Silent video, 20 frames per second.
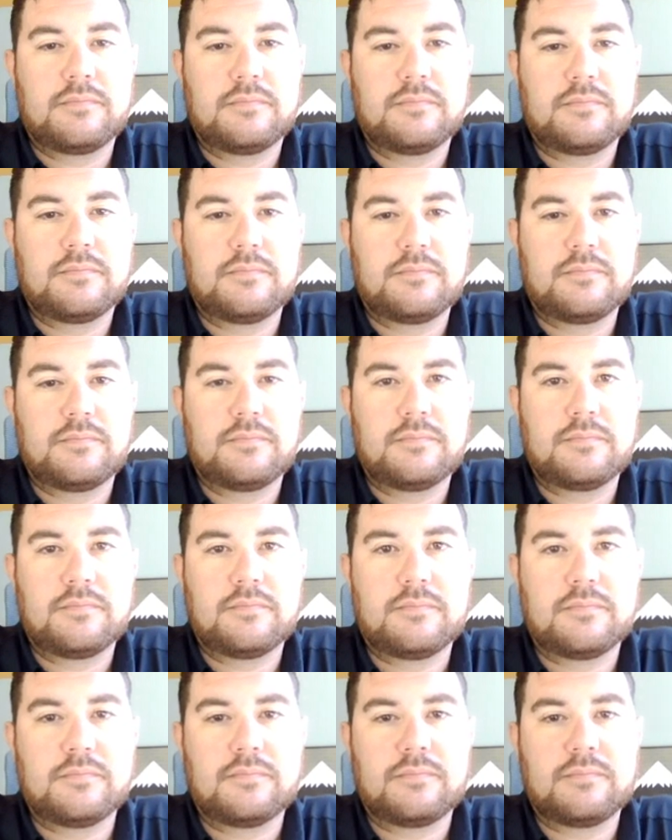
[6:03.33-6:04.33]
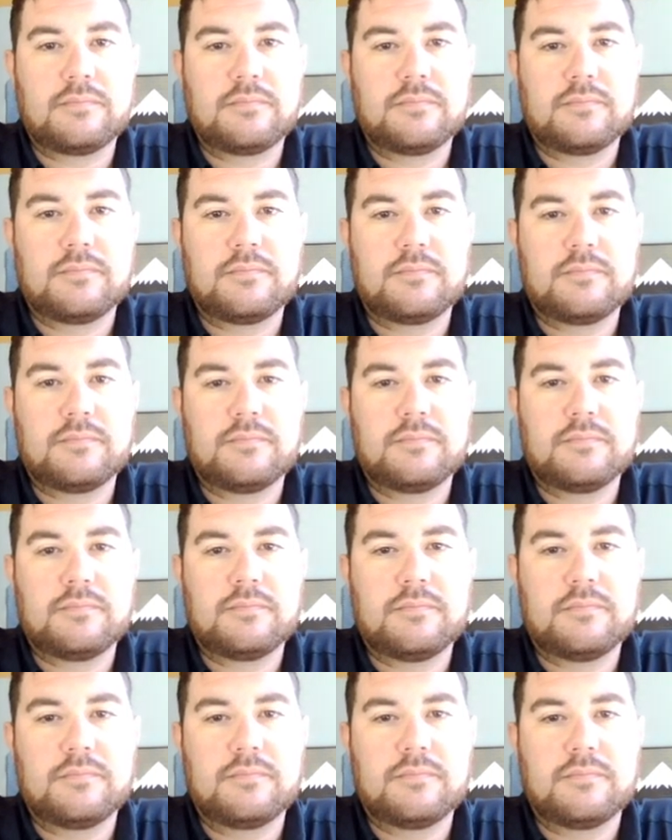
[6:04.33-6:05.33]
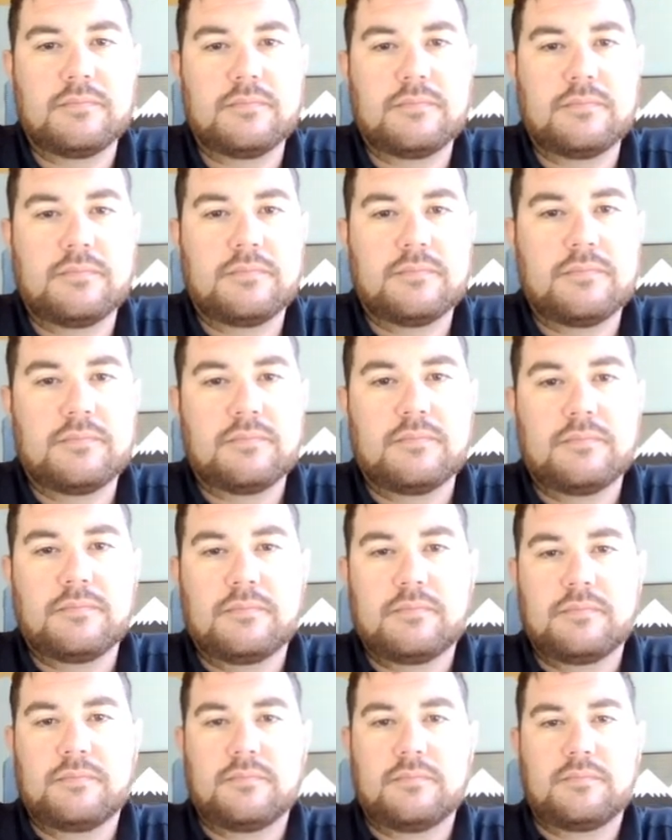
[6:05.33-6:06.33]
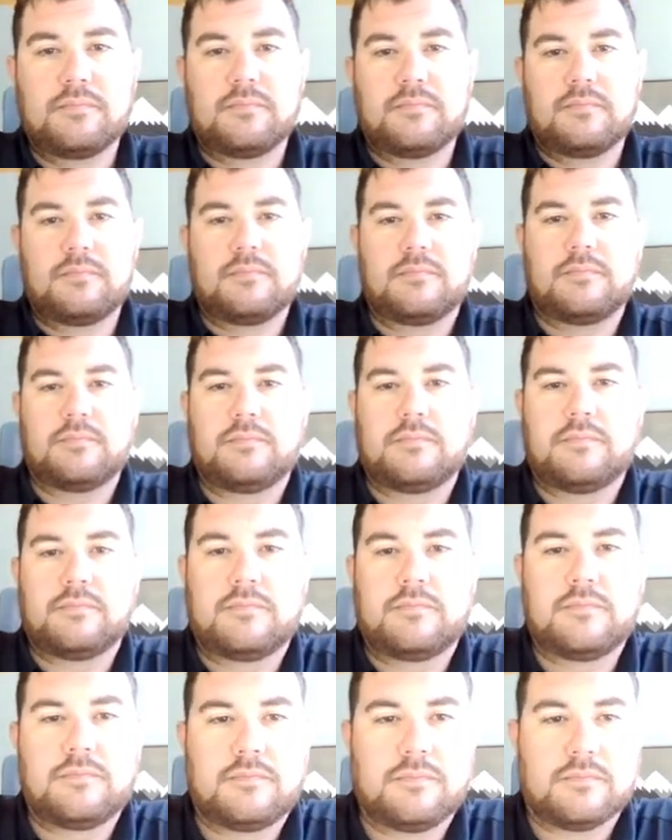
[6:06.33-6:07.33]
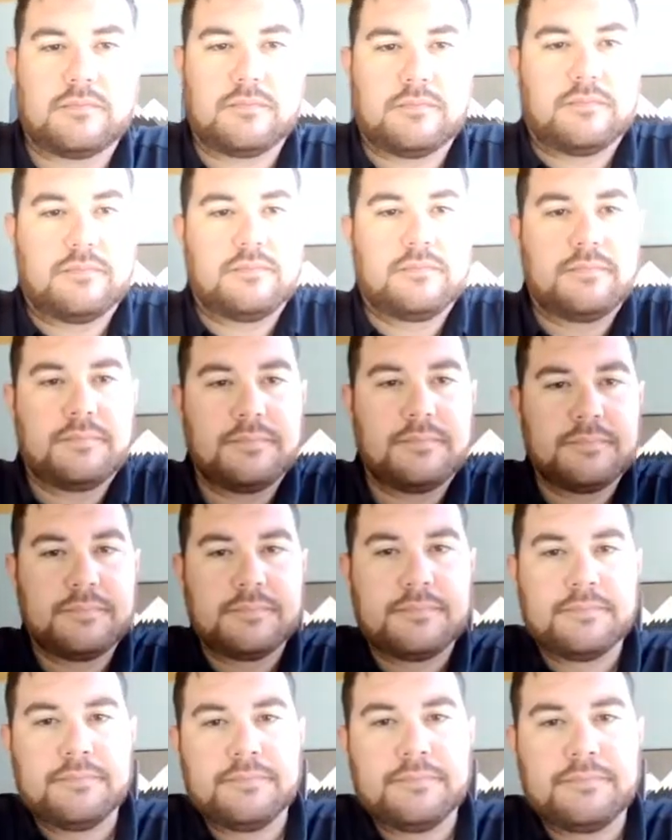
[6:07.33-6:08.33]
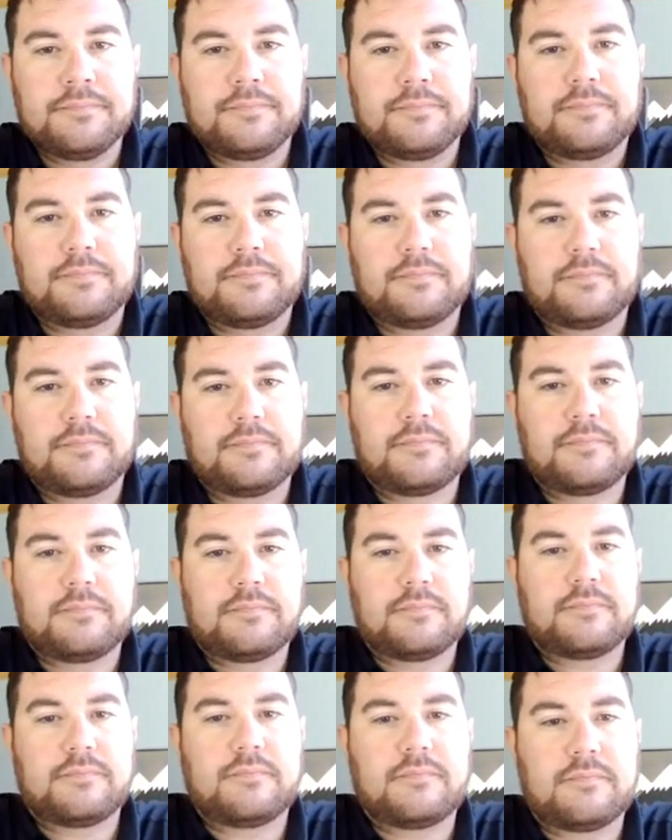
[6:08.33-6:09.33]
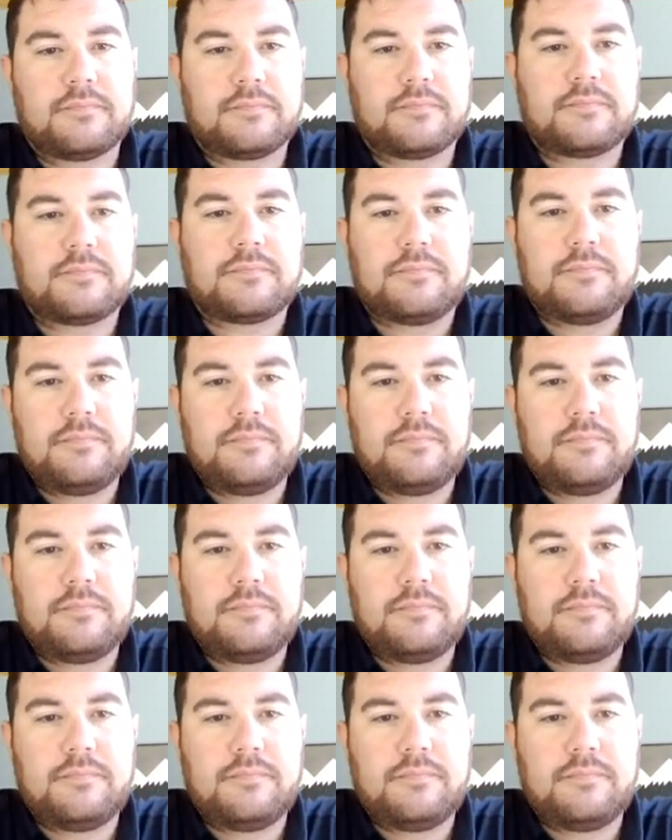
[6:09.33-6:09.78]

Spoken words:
(not speaking)